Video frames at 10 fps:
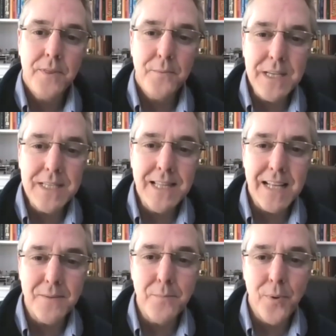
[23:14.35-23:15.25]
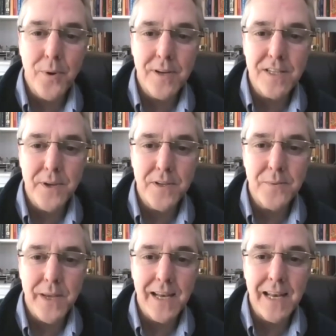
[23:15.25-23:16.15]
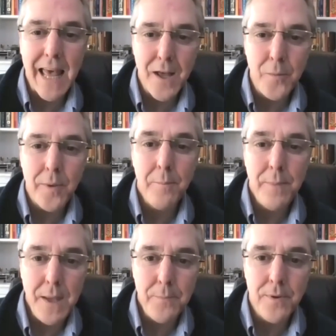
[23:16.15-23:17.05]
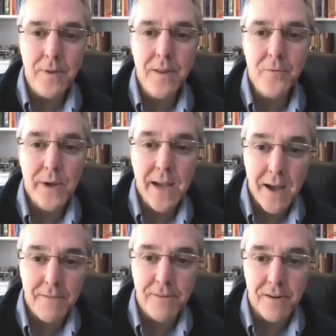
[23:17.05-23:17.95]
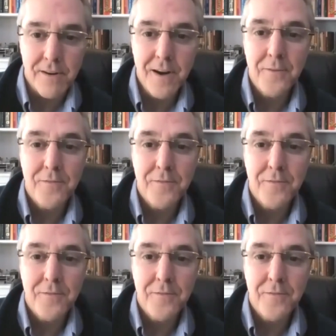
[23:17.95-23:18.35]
The reason that's important is because we can help people recover